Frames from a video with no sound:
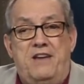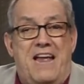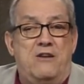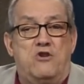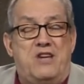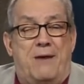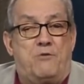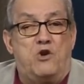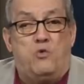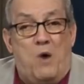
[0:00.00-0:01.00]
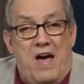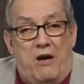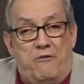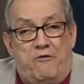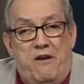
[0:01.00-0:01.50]
Daniel chapter
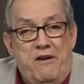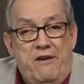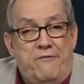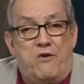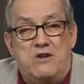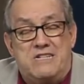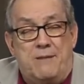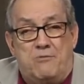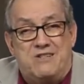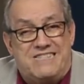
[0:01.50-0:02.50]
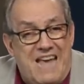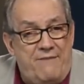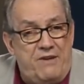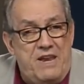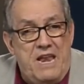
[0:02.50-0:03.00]
12, verse number
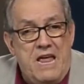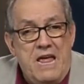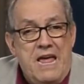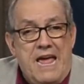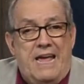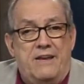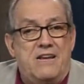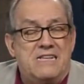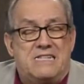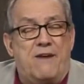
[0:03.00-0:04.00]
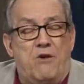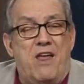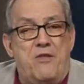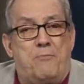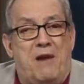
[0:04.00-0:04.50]
7, and
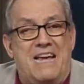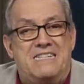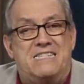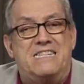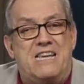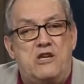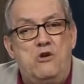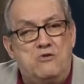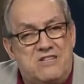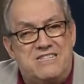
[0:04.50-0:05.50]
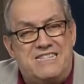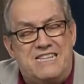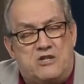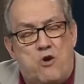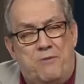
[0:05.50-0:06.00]
several other places it uses
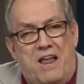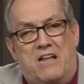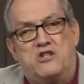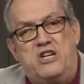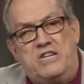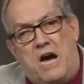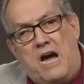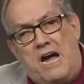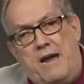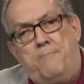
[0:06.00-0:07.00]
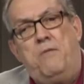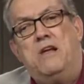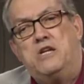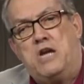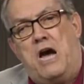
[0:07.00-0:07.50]
this terminology, time,
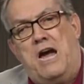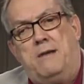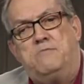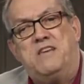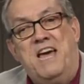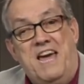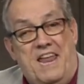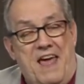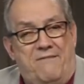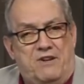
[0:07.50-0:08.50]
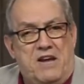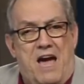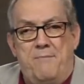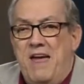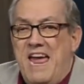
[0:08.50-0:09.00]
times, and half a
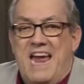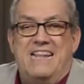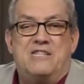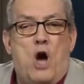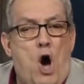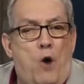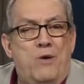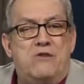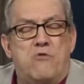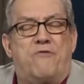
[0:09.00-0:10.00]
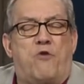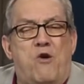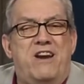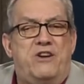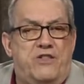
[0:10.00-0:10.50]
time. And it's always
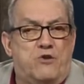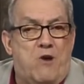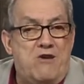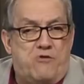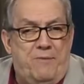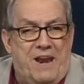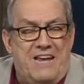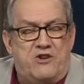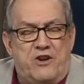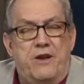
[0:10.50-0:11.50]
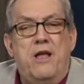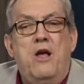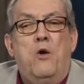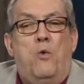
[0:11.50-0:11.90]
referring to the Great Tribulation,